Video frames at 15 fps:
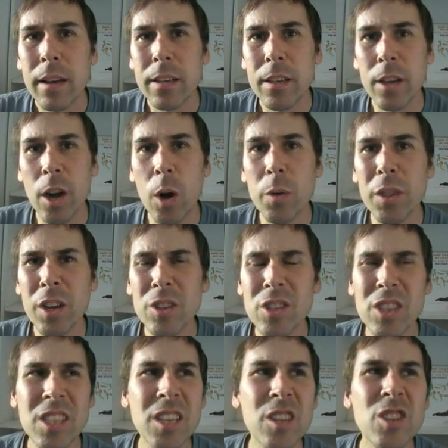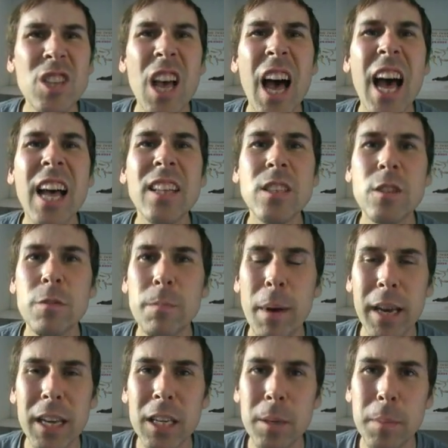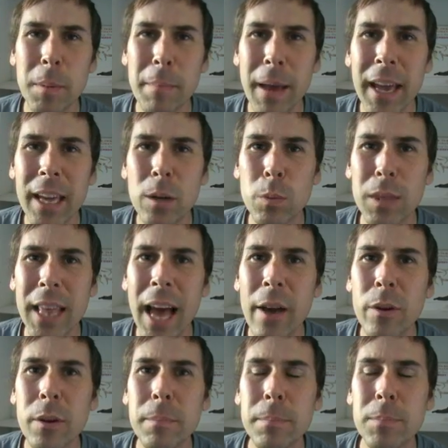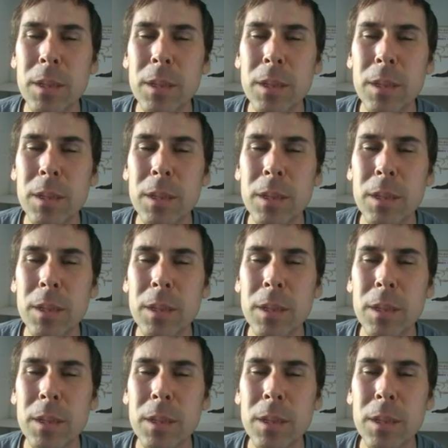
There's still tons of money to be made without it,